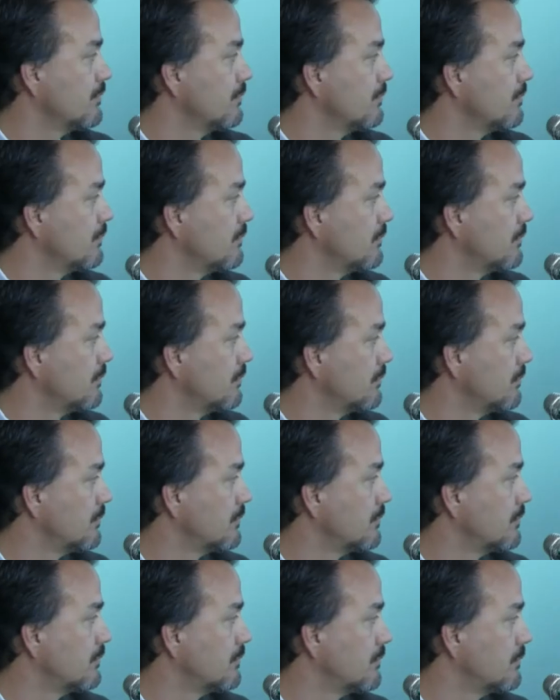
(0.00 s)

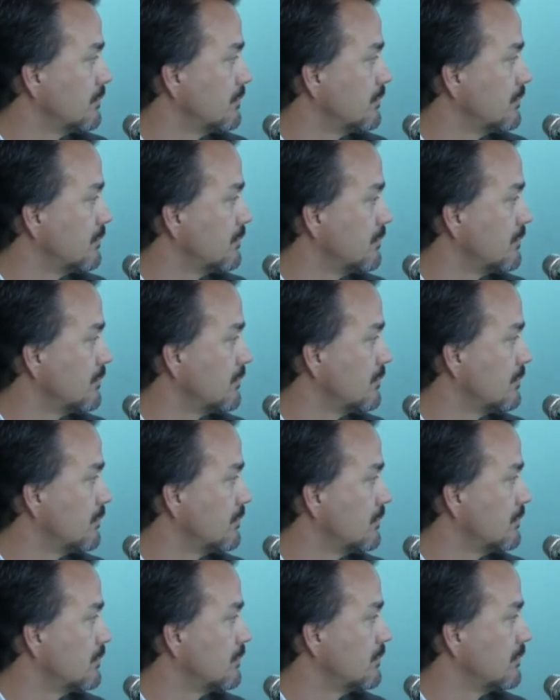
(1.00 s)

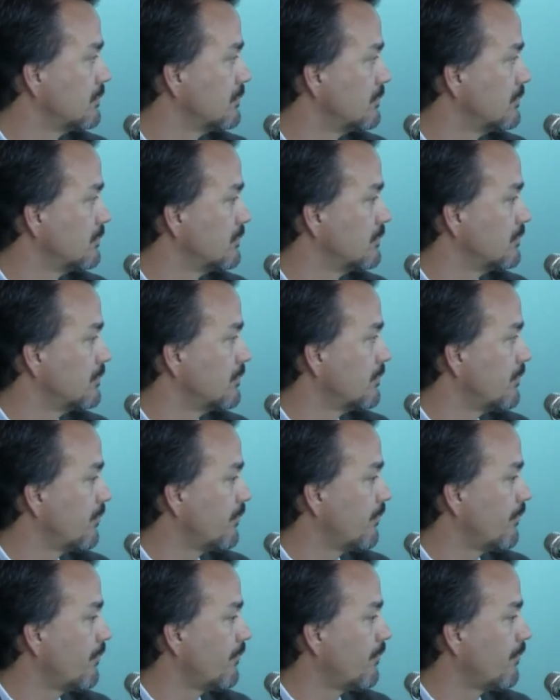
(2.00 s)

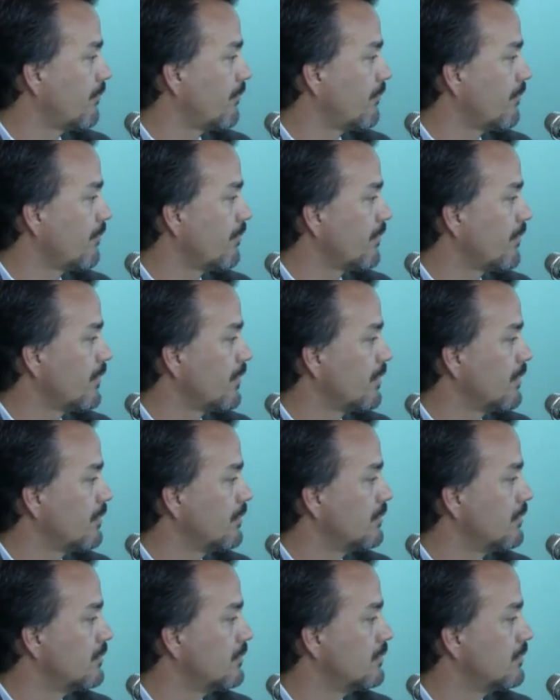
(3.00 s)

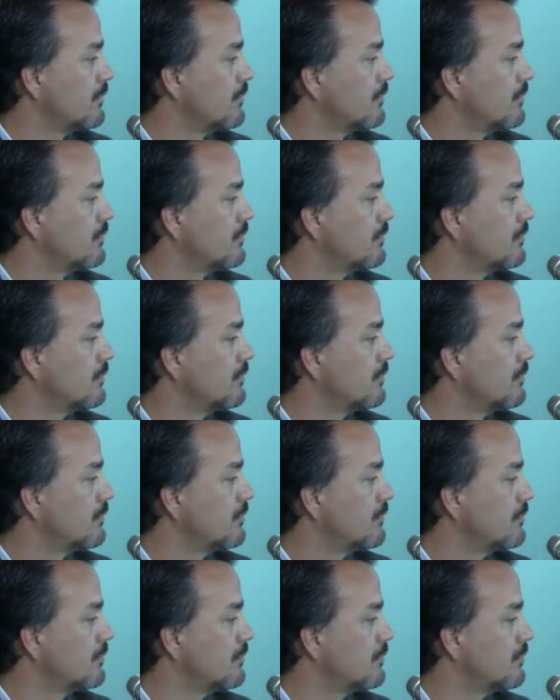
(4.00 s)

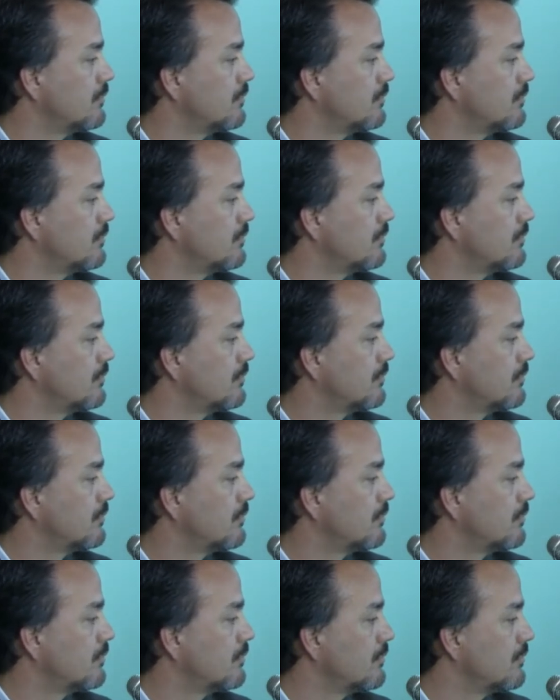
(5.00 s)

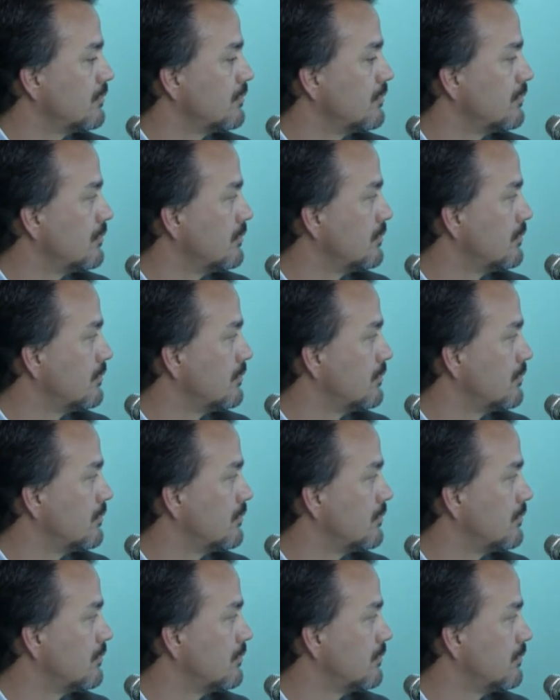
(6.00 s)
[no speech]